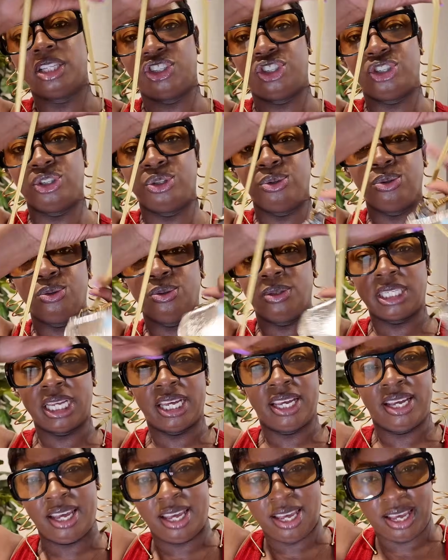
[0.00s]
shoes.
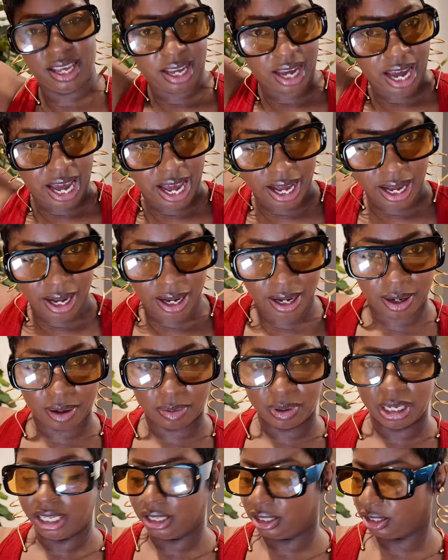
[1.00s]

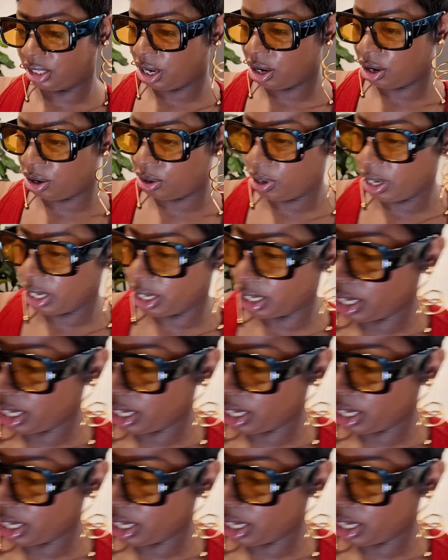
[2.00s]
So